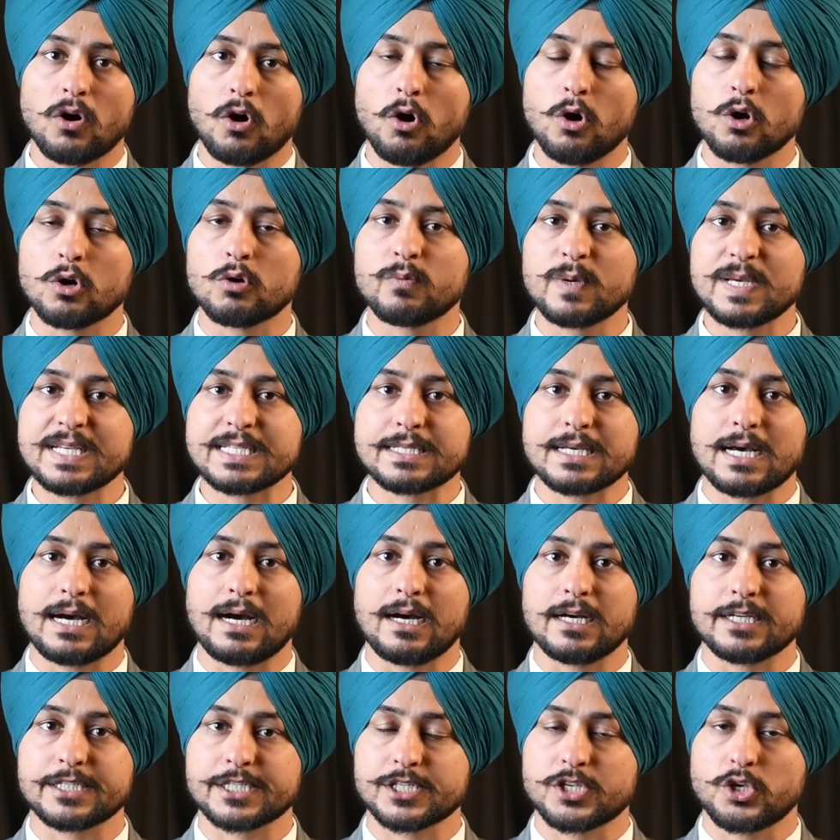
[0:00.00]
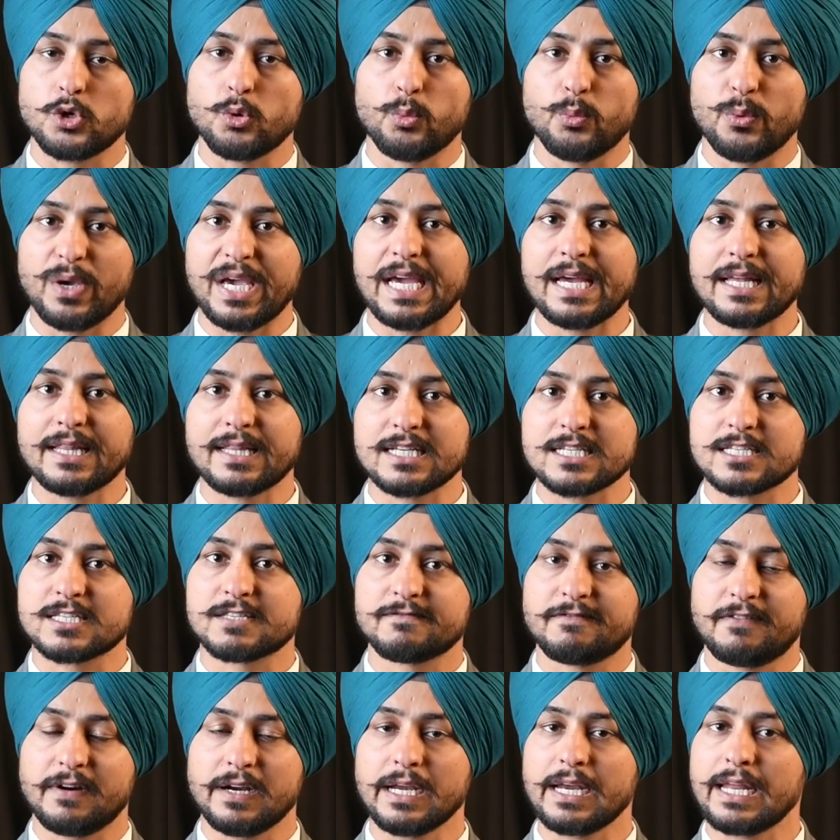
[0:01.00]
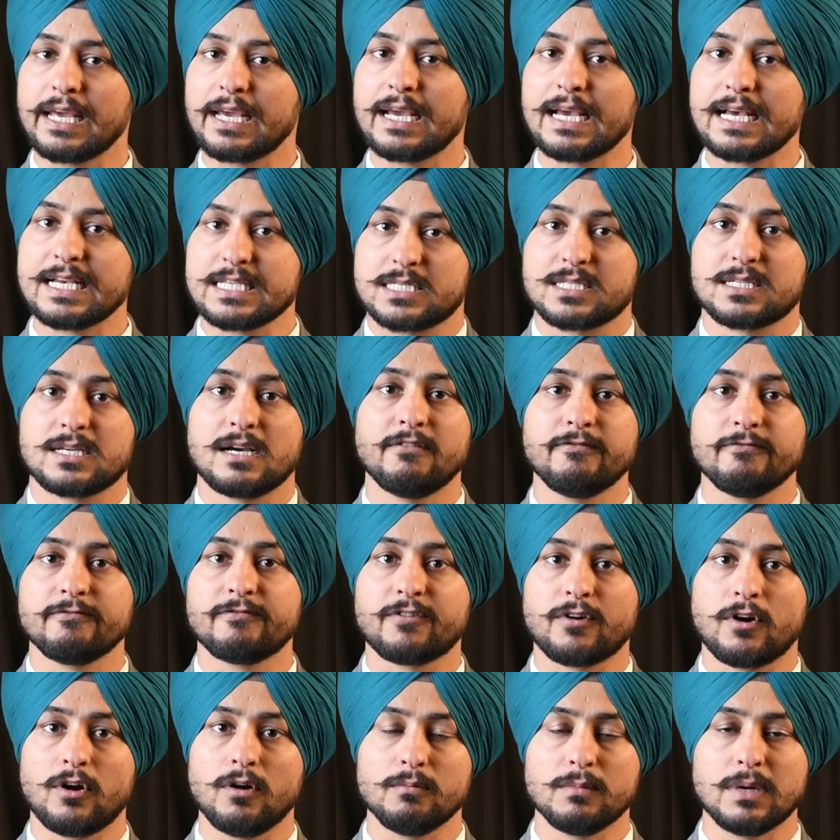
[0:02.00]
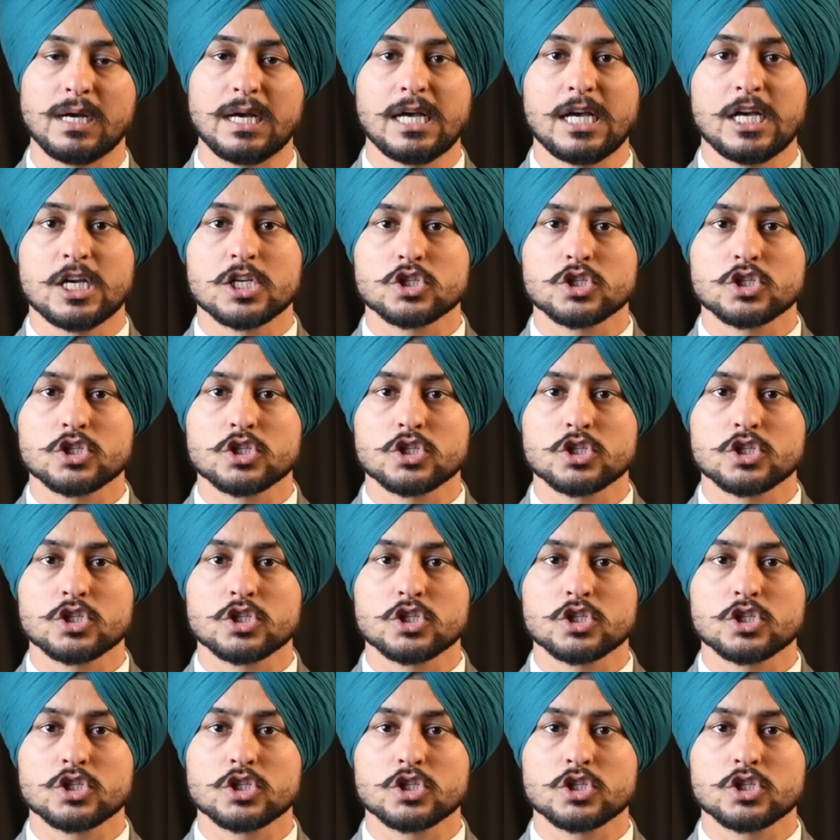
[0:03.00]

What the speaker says: always ask you where this funding has come from.